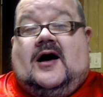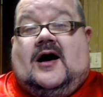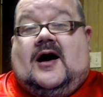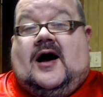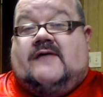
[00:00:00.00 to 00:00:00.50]

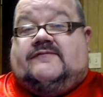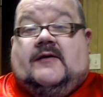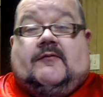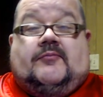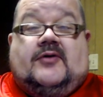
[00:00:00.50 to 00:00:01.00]
I've
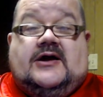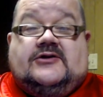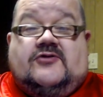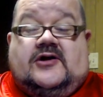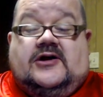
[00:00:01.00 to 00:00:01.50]
never played
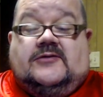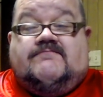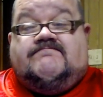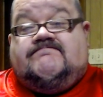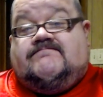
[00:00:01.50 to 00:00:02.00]
cricket,
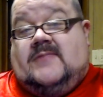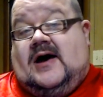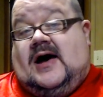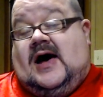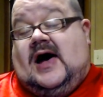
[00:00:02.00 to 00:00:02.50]

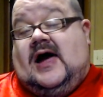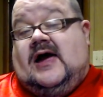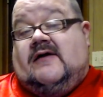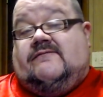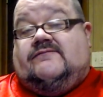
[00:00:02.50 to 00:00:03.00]
I've